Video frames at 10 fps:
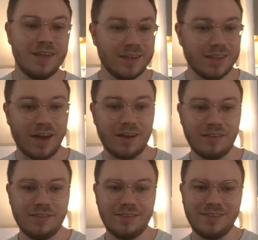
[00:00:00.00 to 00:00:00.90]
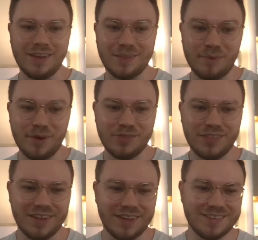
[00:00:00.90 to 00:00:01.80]
Yeah, yeah, they're both
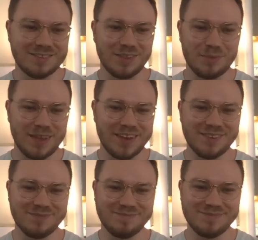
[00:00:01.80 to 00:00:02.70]
uh, solo piano. Awesome.